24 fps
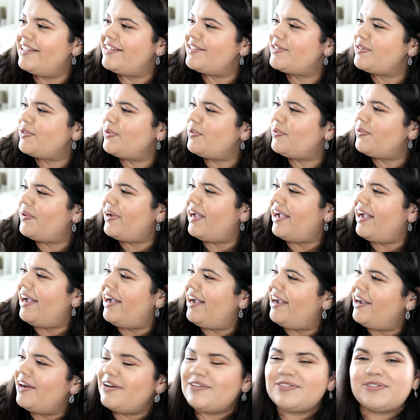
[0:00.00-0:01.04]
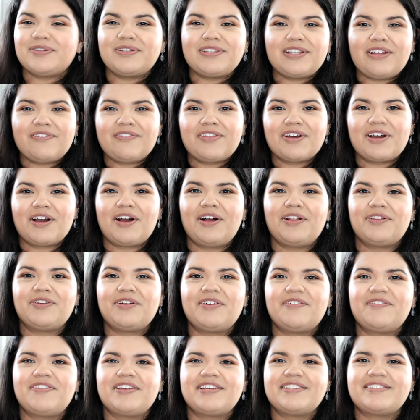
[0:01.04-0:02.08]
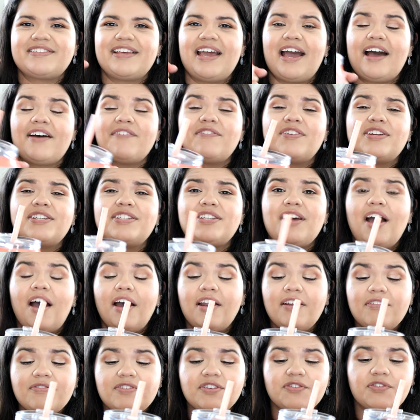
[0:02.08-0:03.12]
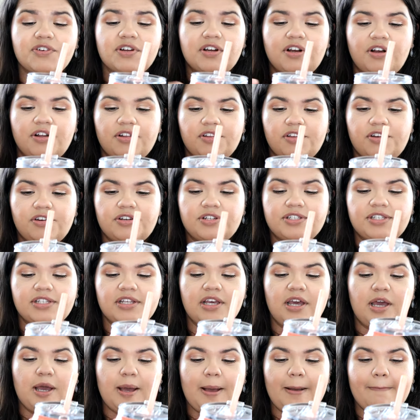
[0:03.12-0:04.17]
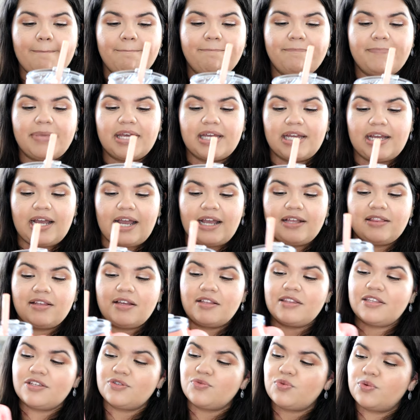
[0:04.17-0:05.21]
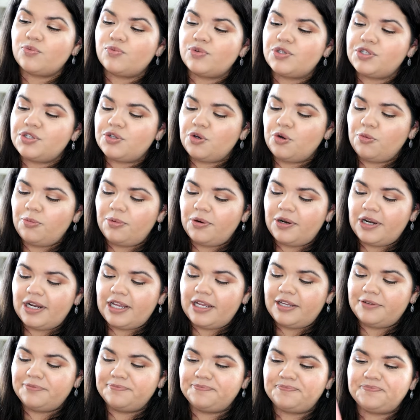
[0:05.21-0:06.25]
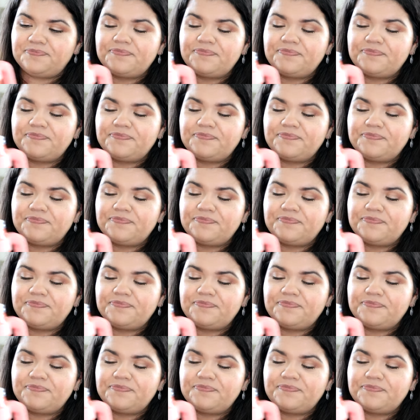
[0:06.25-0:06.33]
So I also love the color of this. They have a ton of different colors, but I thought this one was so pretty.